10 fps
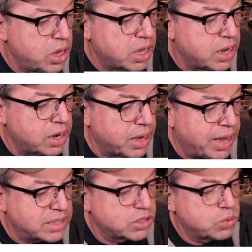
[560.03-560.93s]
Lockhart
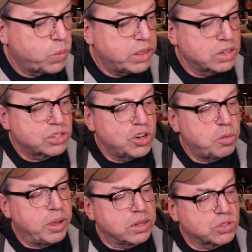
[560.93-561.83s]
asks, when the snow
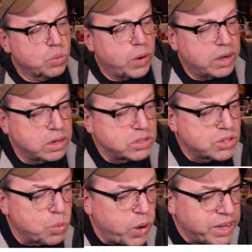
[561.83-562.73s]
melts, where does
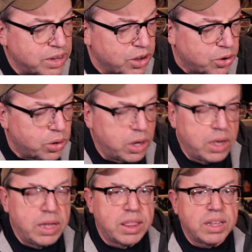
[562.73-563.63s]
the white go?
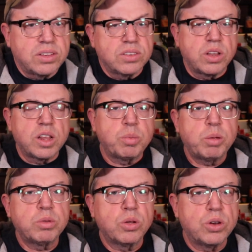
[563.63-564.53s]
This is, a lot of
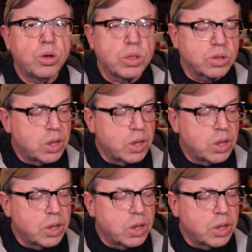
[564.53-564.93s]
people don't know this,